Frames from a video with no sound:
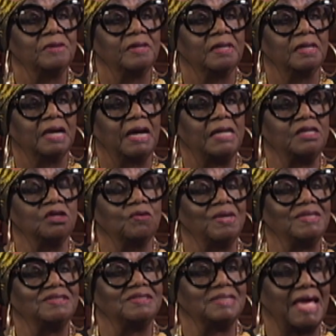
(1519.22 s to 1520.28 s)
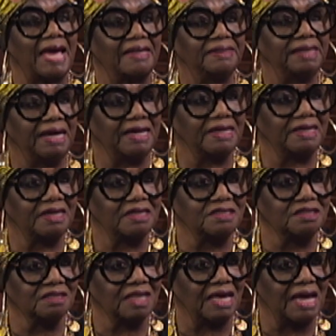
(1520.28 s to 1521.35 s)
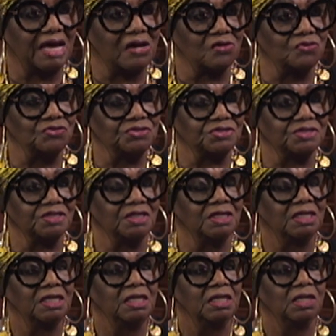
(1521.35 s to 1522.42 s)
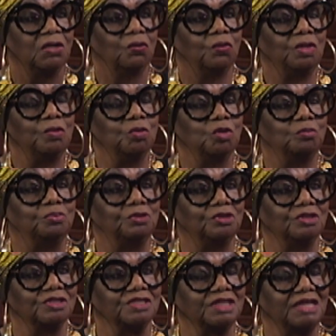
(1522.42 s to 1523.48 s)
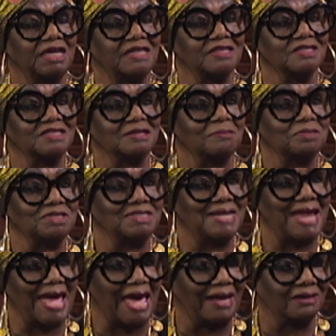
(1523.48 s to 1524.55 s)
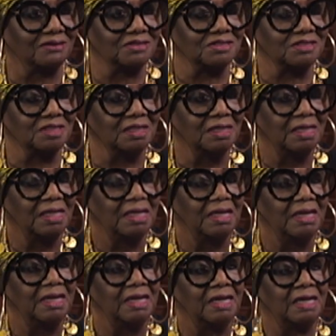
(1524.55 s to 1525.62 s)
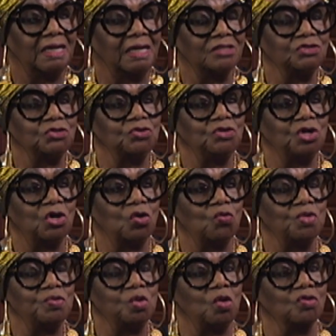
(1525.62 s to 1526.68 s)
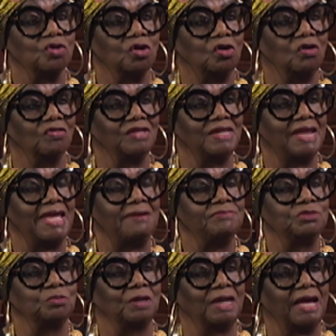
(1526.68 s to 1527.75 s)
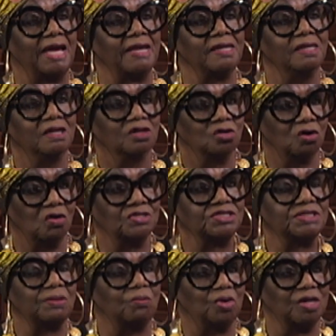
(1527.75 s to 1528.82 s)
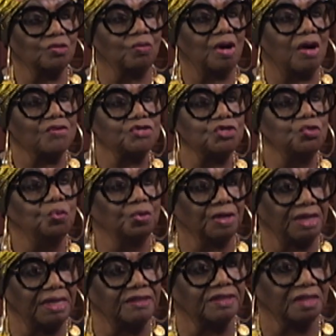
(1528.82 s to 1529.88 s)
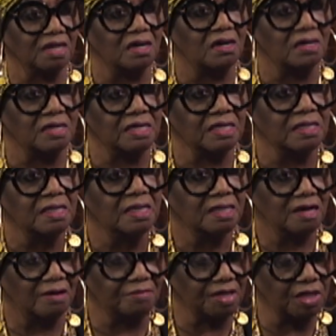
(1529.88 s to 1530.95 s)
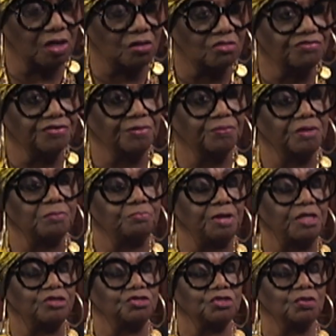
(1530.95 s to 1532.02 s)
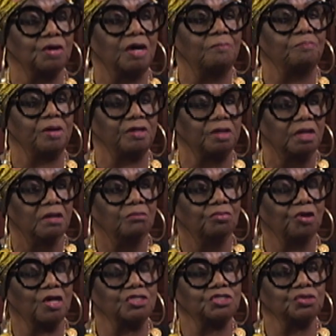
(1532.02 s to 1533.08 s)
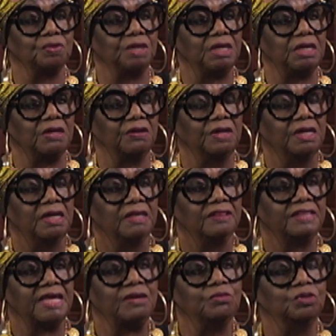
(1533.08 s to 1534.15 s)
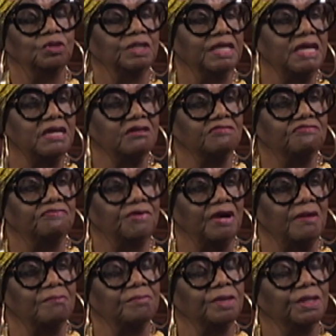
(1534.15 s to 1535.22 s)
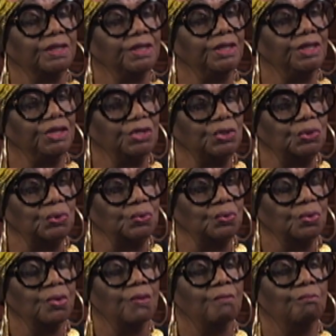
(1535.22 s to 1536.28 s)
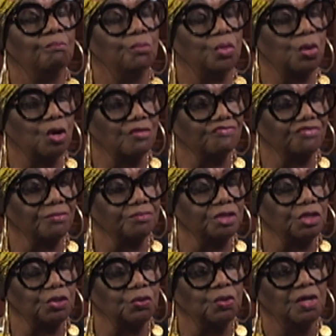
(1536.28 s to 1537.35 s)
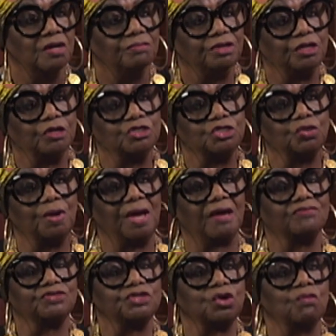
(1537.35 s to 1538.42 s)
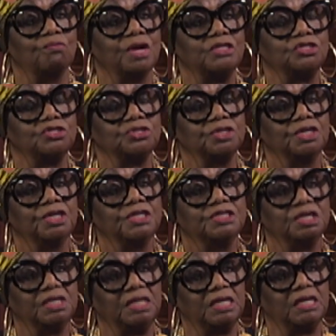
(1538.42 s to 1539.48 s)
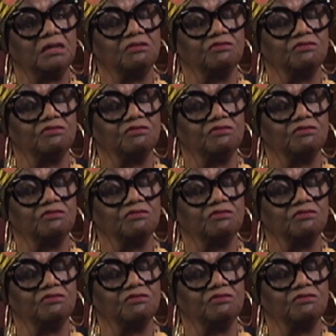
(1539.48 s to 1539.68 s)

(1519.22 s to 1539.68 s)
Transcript: I know exactly how to get to the house. We will pull together some snacks. As you know, we won't call the names, but I called someone while you were in the car coming over. We picked you up and brought you here. They will hear from you, more from you, because you have so much to give.